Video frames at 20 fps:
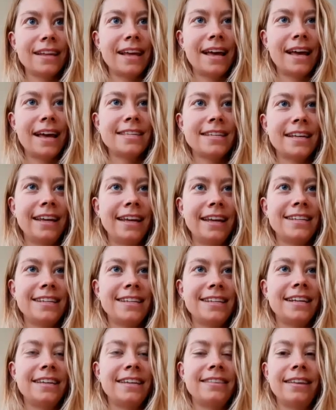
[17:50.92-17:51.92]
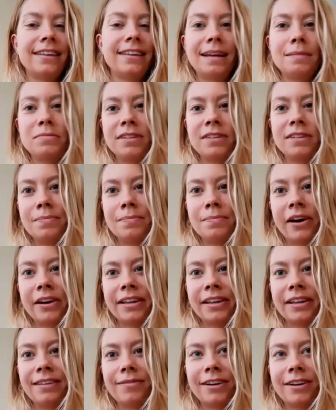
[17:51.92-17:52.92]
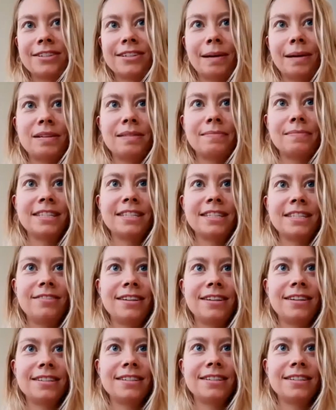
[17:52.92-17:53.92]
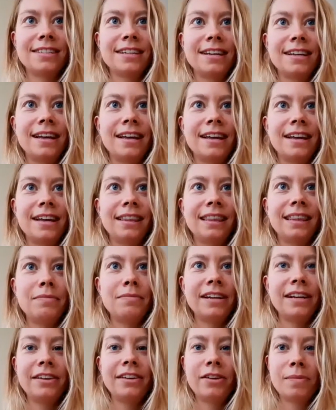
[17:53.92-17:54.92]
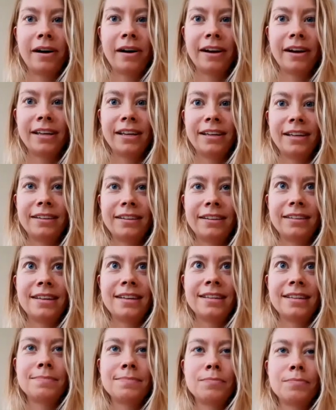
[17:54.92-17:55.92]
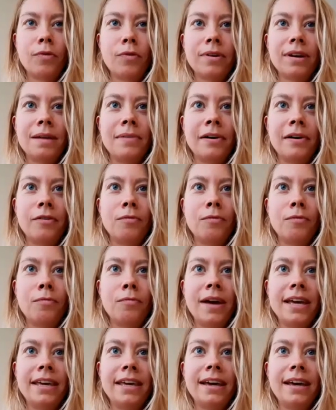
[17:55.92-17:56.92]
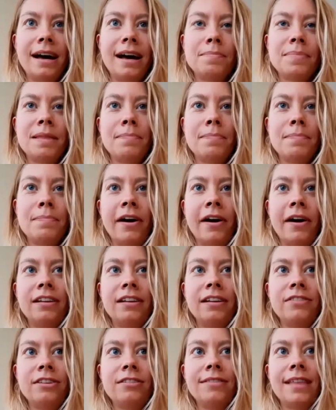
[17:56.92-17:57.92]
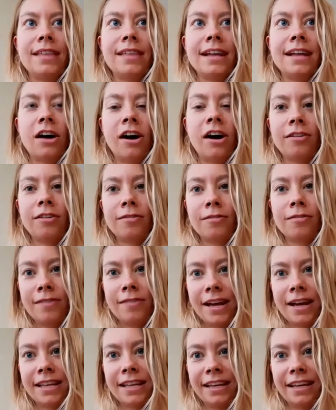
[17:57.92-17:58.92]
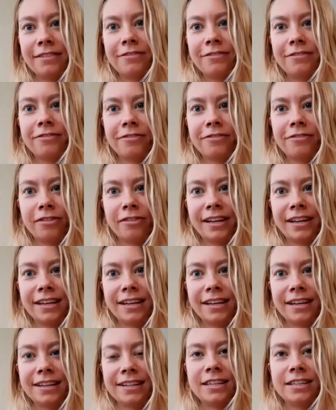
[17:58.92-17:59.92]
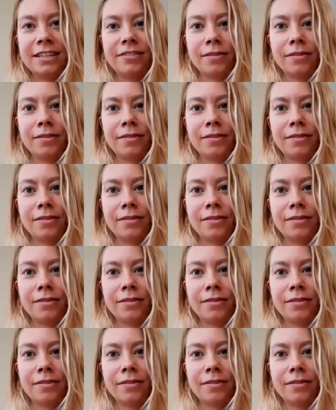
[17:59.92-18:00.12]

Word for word: as I like to say in the Liberated Body workshop to my students, liberating your body is more about waking up the part of you that's already free to do the